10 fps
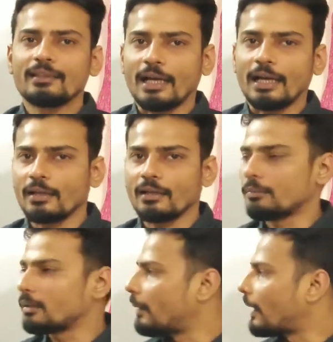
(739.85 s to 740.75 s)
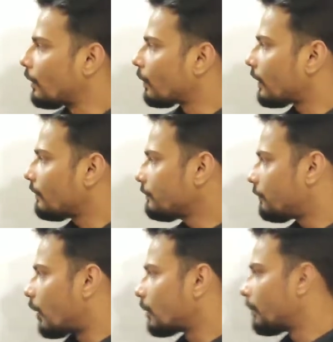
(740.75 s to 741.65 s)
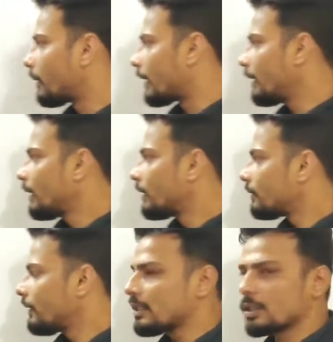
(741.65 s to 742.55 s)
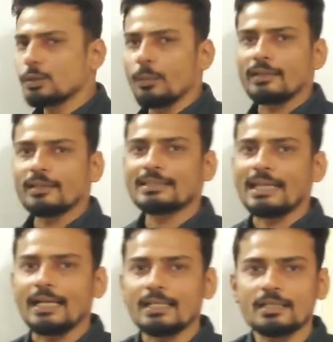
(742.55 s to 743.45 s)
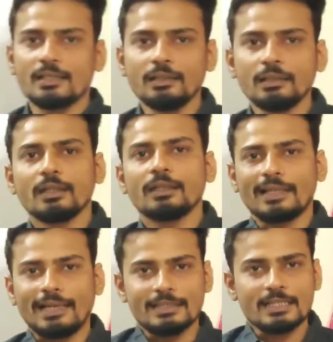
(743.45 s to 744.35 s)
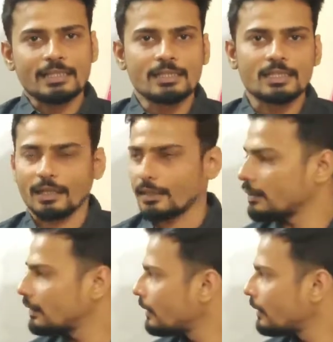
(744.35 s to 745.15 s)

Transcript: diagonal of the parallelogram formed by these two vectors as the adjacent side.